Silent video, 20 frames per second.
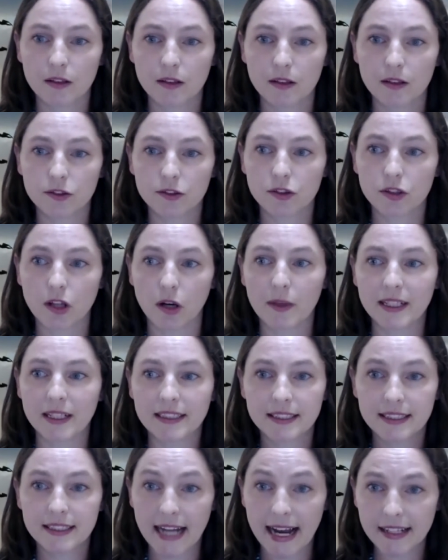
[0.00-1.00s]
So when
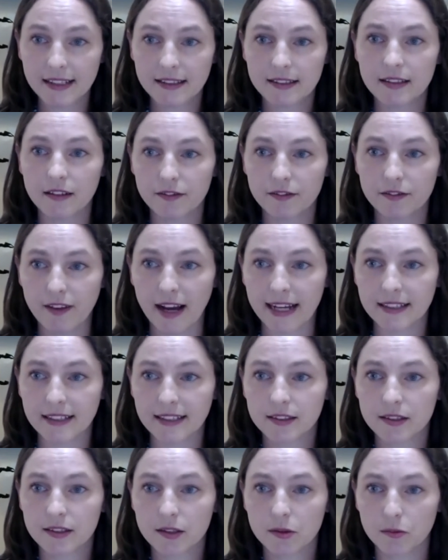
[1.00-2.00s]
states are
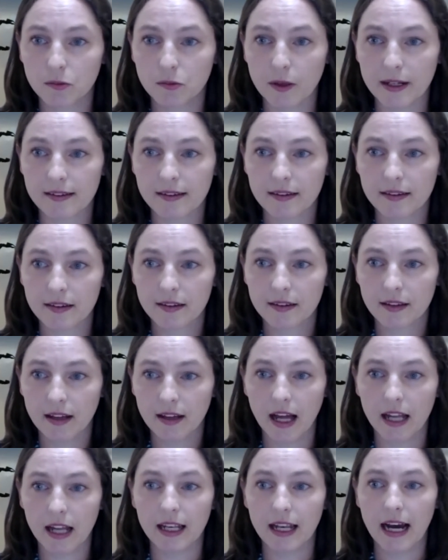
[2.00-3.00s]
faced with
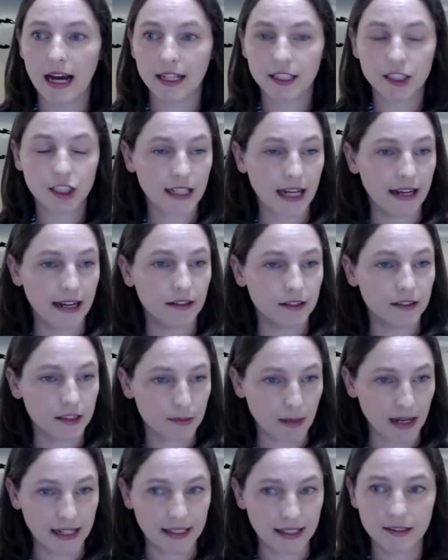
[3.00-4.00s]
a large-scale
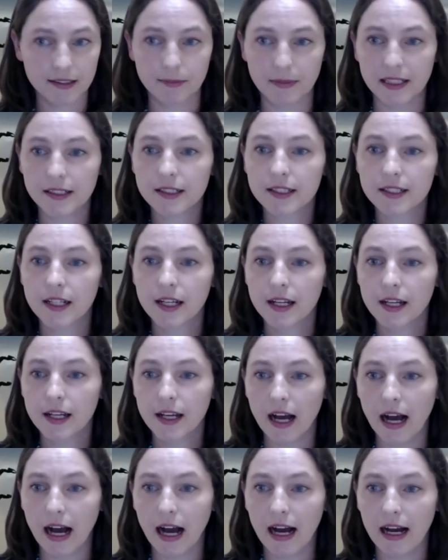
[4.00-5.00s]
displacement
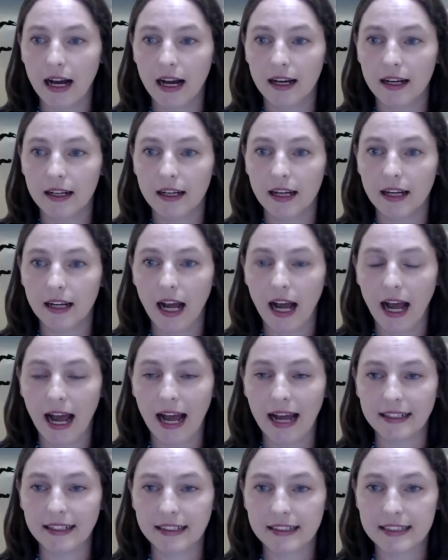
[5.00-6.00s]

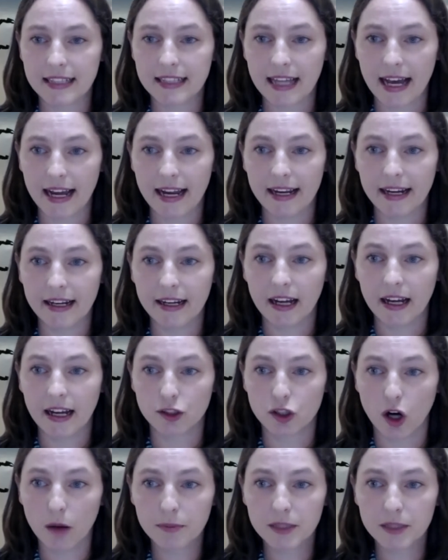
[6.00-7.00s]
and they
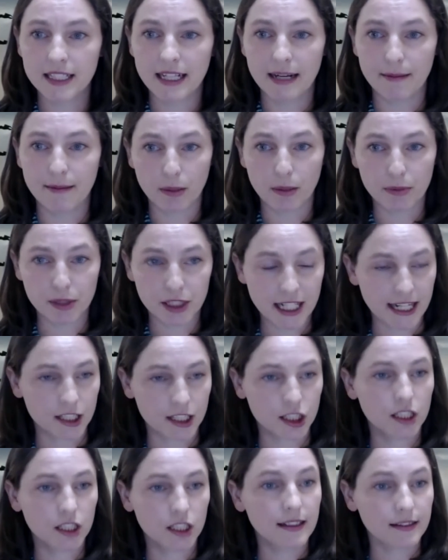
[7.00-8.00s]
adopt temporary
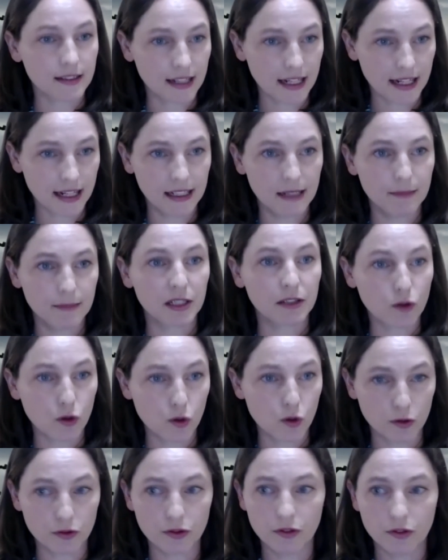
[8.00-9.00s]
protection, there's a key limit, of
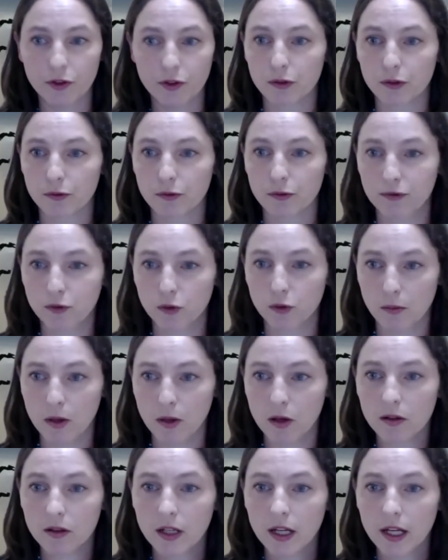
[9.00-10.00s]
course, of
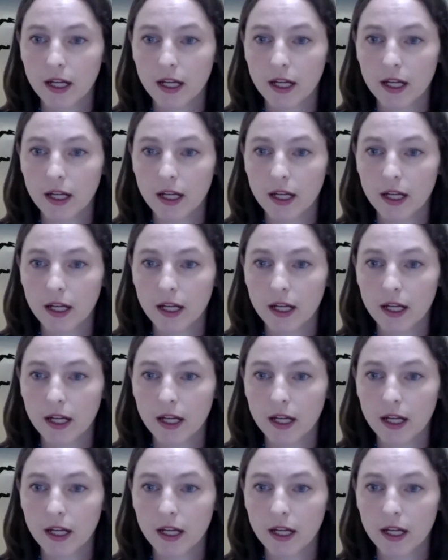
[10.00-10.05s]
non-refoulement.